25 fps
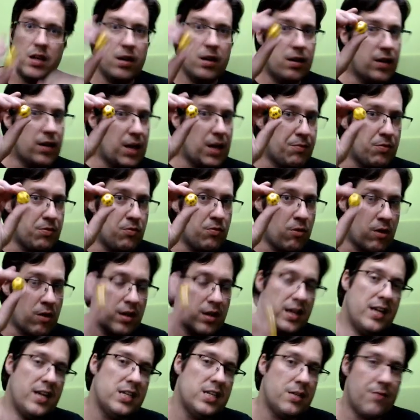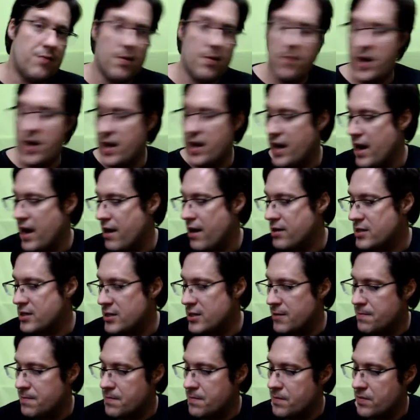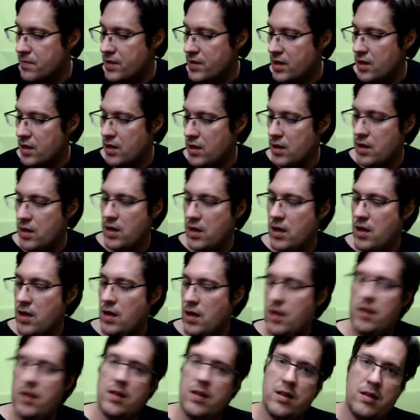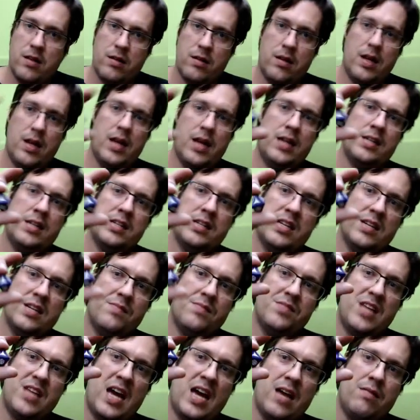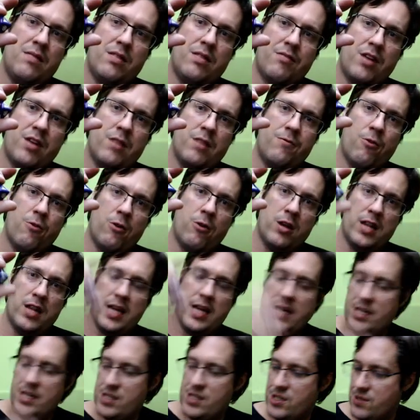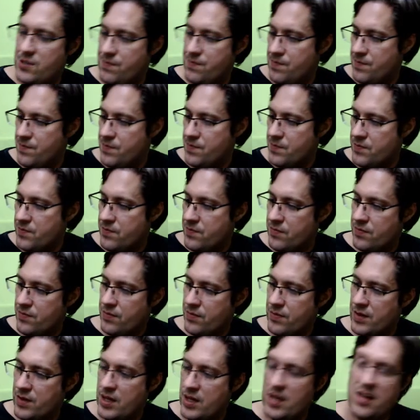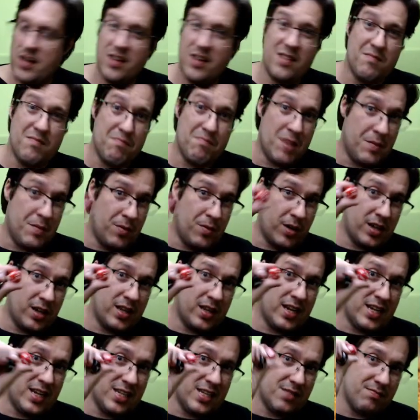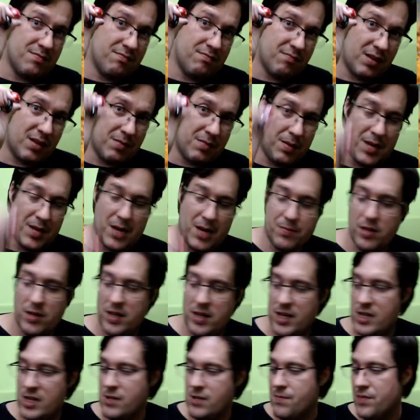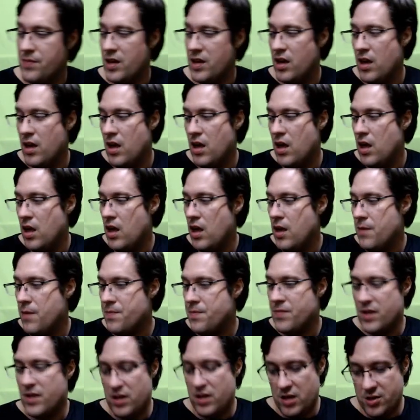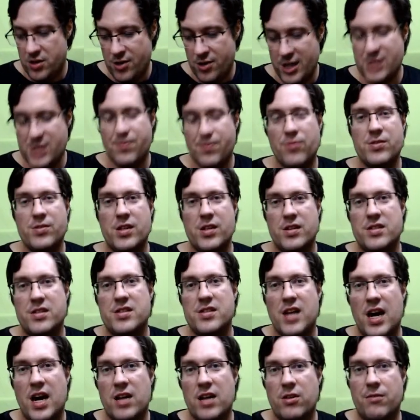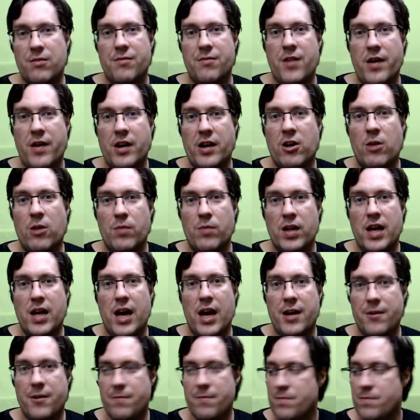a couple more of these if you're a better character, and say 3 or 4 of these, maybe one of these, maybe a couple of these. Your dice pools at the start look very complicated.